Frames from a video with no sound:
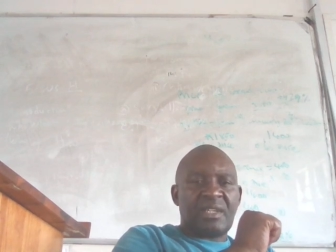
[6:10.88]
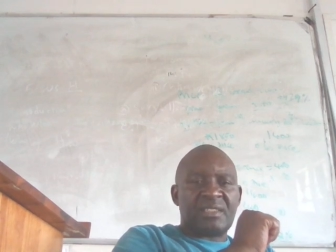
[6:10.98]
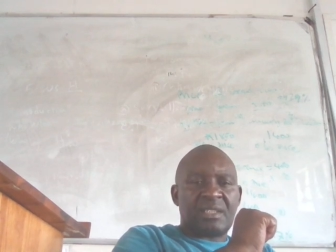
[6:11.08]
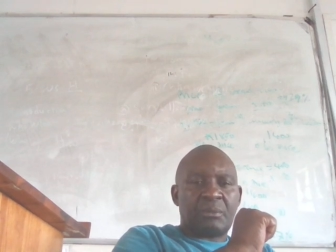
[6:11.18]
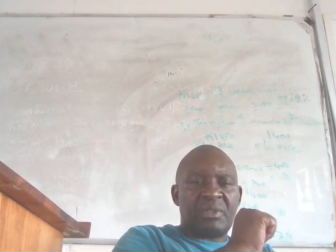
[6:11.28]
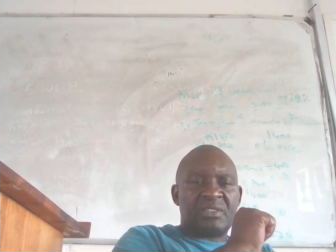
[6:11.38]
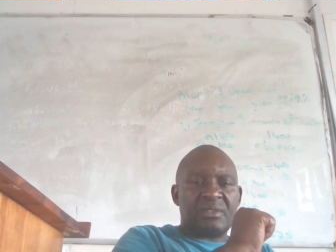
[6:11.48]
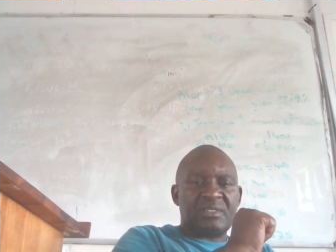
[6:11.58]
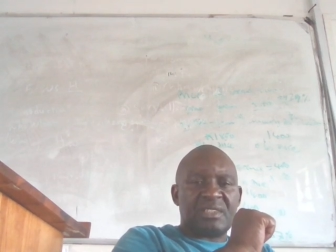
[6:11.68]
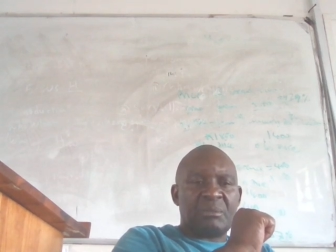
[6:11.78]
ask
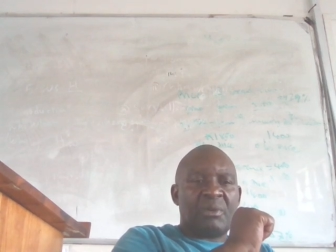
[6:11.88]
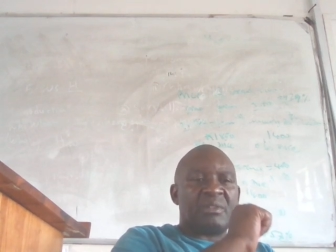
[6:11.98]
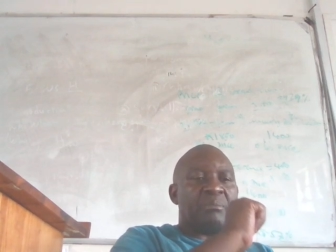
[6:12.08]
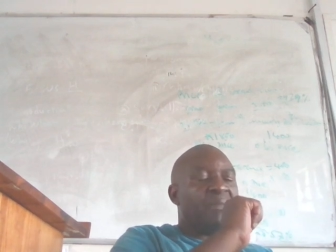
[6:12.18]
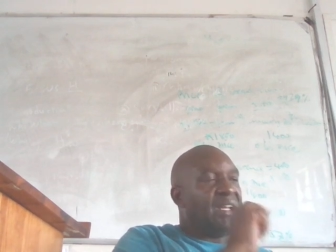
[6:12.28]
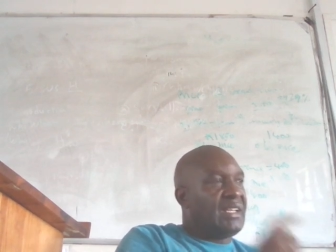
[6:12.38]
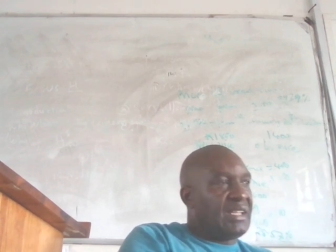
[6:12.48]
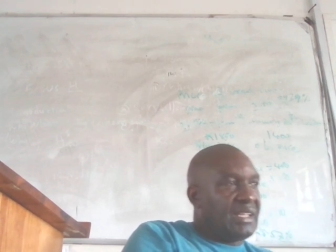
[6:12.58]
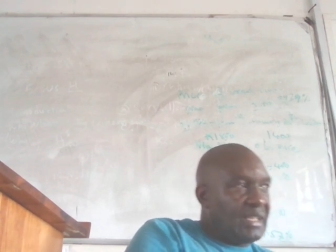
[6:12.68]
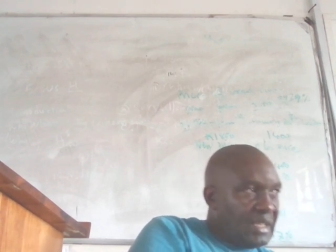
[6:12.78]
questions about
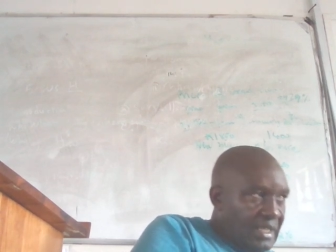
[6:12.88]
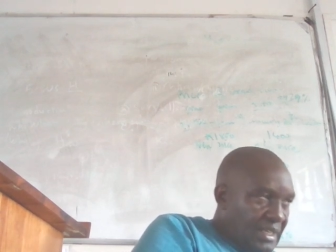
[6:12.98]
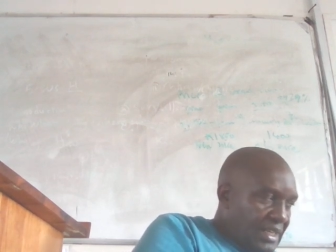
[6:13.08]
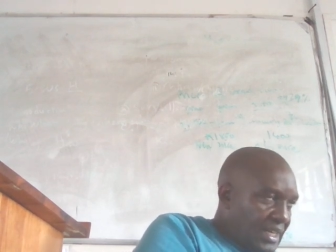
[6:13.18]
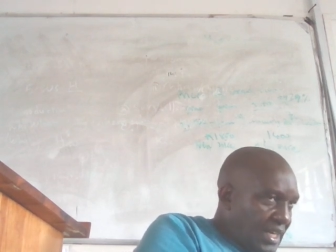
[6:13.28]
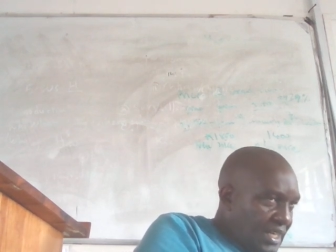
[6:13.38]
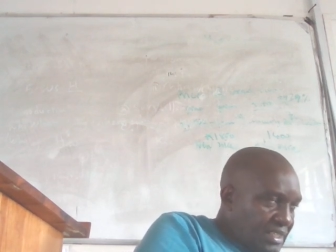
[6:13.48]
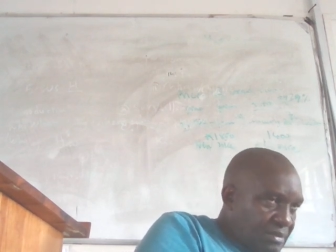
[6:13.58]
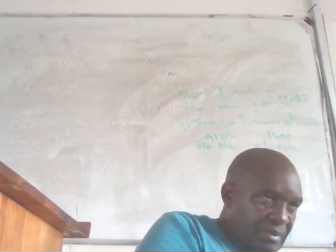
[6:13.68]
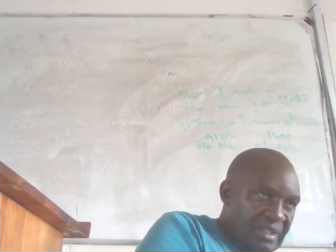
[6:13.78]
money
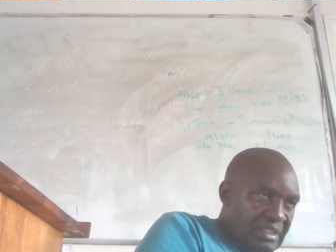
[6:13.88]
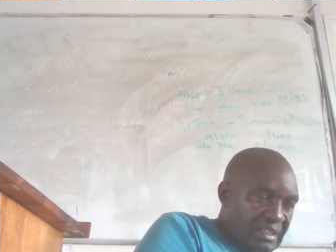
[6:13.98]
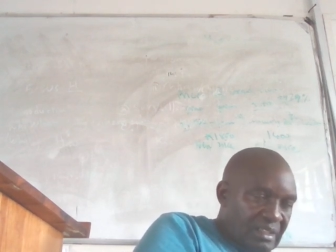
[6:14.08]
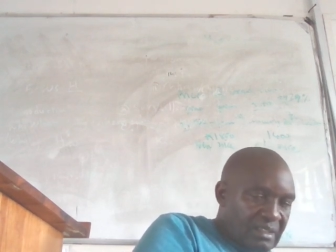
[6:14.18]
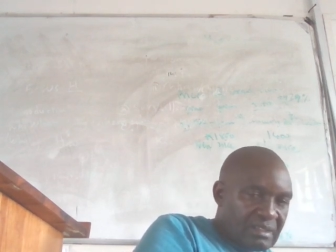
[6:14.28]
and spending,